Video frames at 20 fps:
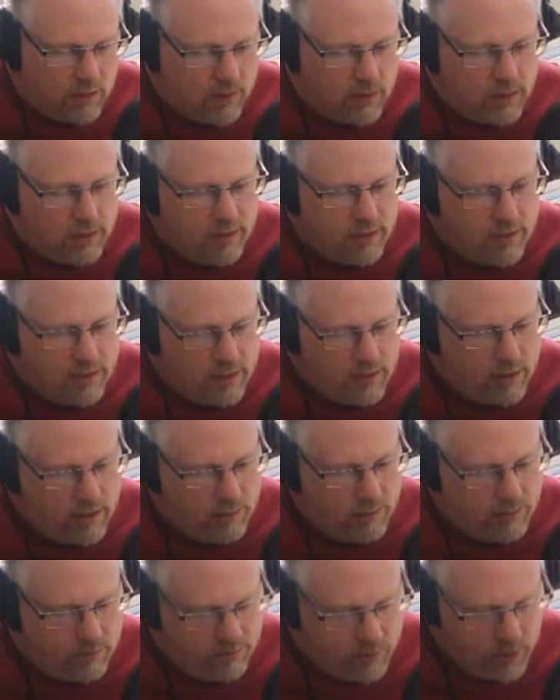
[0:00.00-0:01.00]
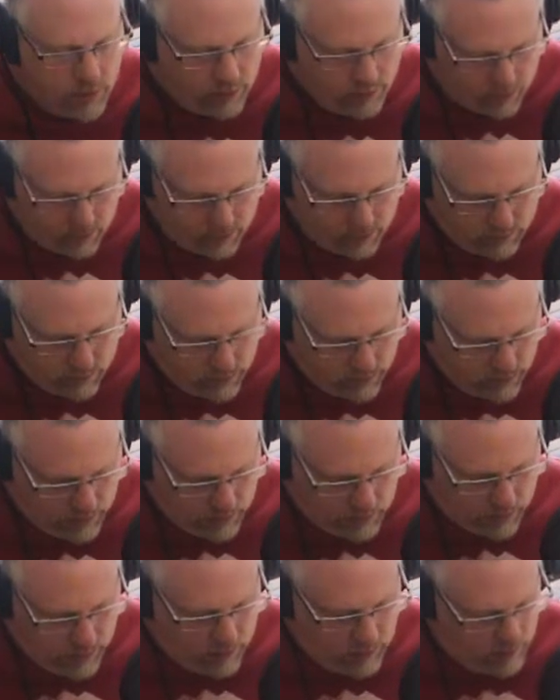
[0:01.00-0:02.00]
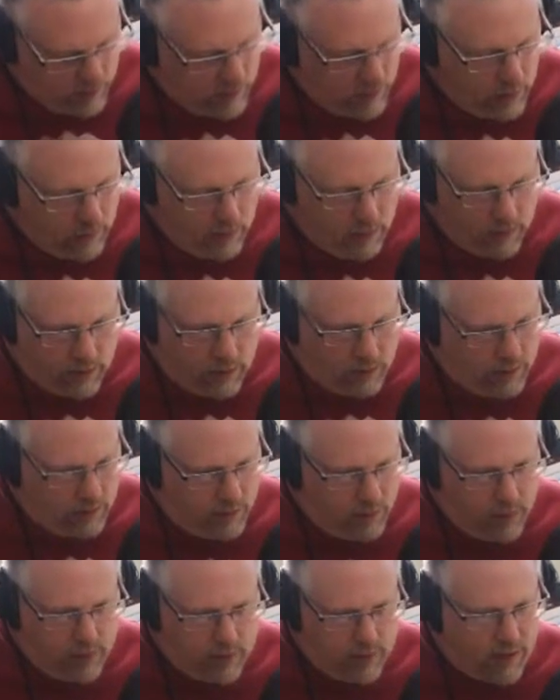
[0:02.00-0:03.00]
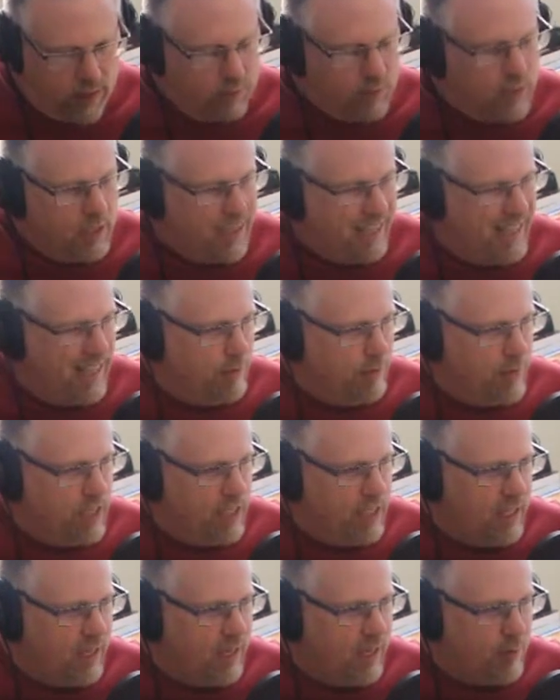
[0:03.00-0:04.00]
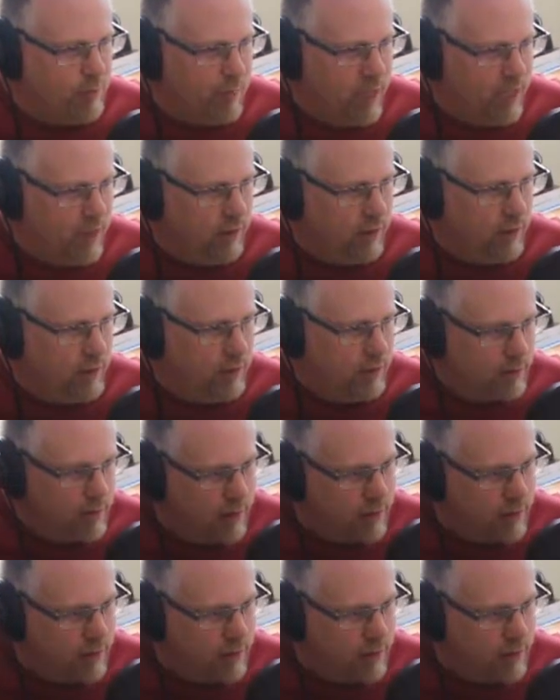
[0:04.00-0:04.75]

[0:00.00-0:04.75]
little systems like MCI Mail.